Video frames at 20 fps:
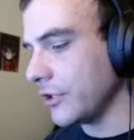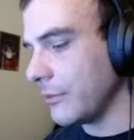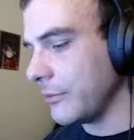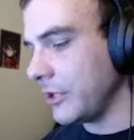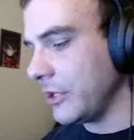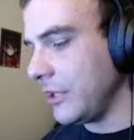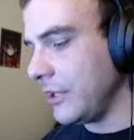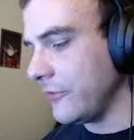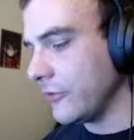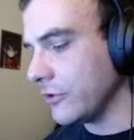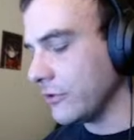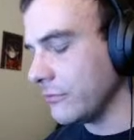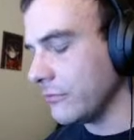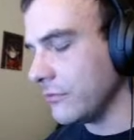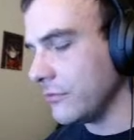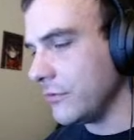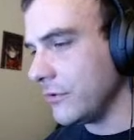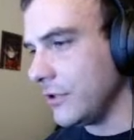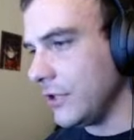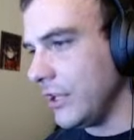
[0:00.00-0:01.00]
I mean,
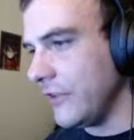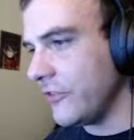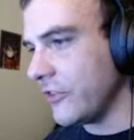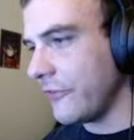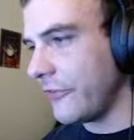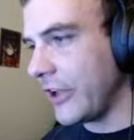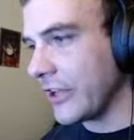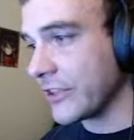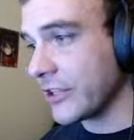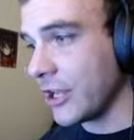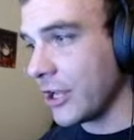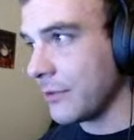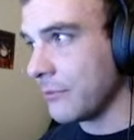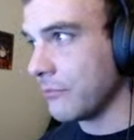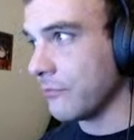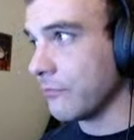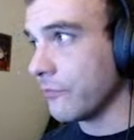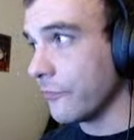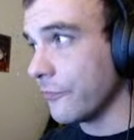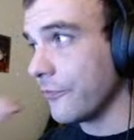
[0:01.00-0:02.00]
even the fact that
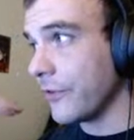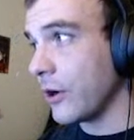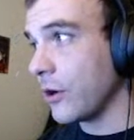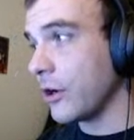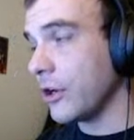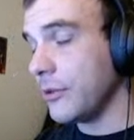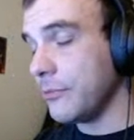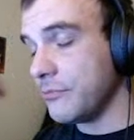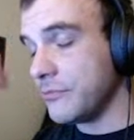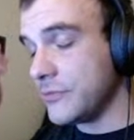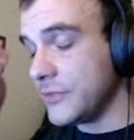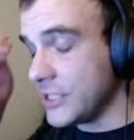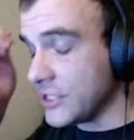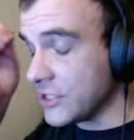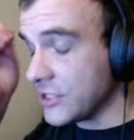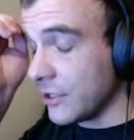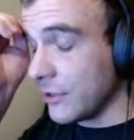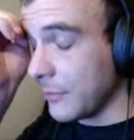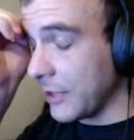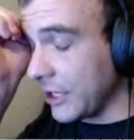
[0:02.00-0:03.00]
I'm very
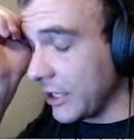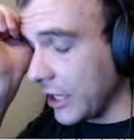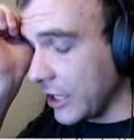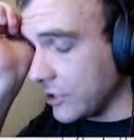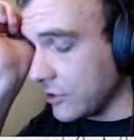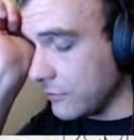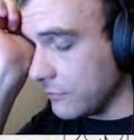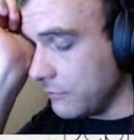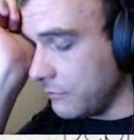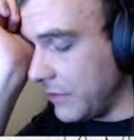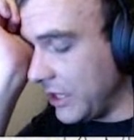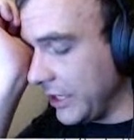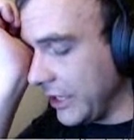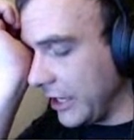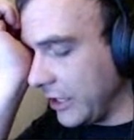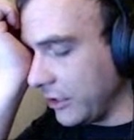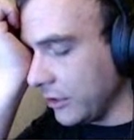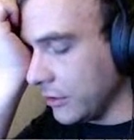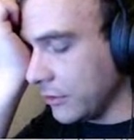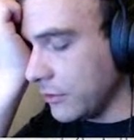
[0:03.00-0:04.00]
decently
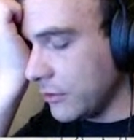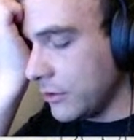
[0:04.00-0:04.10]
medicated,